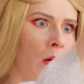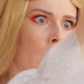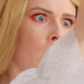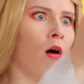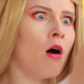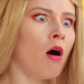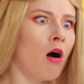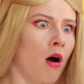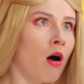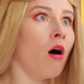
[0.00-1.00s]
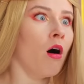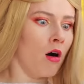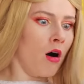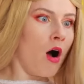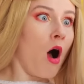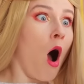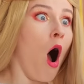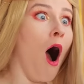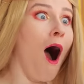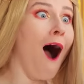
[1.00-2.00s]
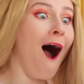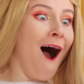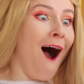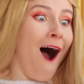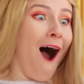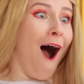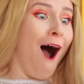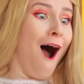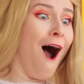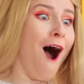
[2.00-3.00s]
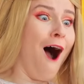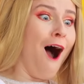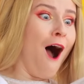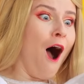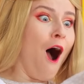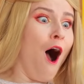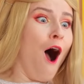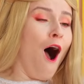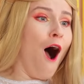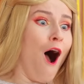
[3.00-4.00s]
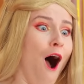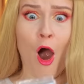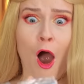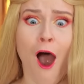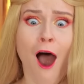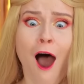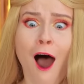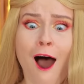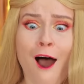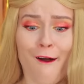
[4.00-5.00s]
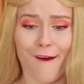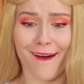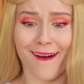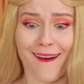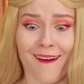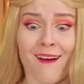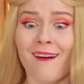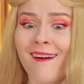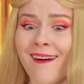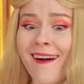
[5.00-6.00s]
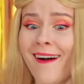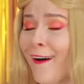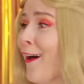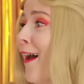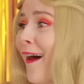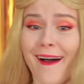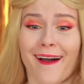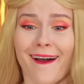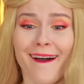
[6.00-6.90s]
Wow! This cake is full of money! It just keeps coming! I can't believe it!